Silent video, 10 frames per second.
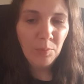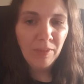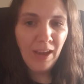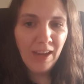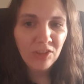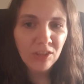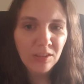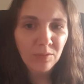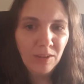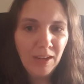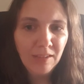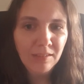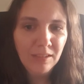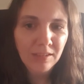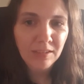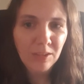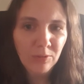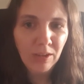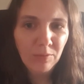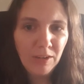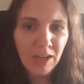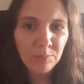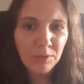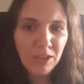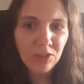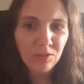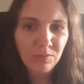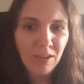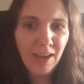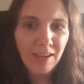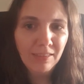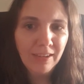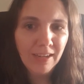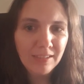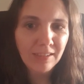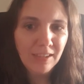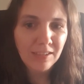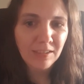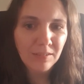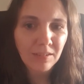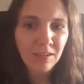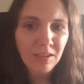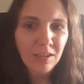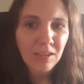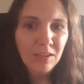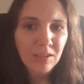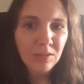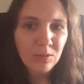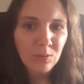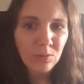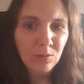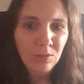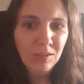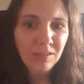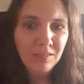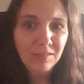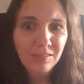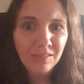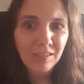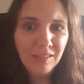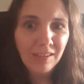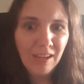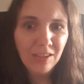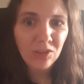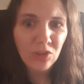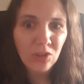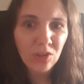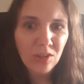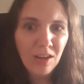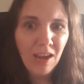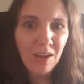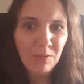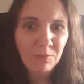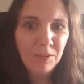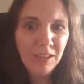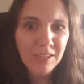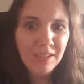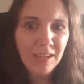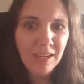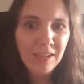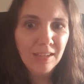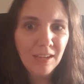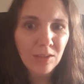of the adjective endings and I'll give an explanation of that in the next lesson. So, Dankeschön, auf Wiedersehen,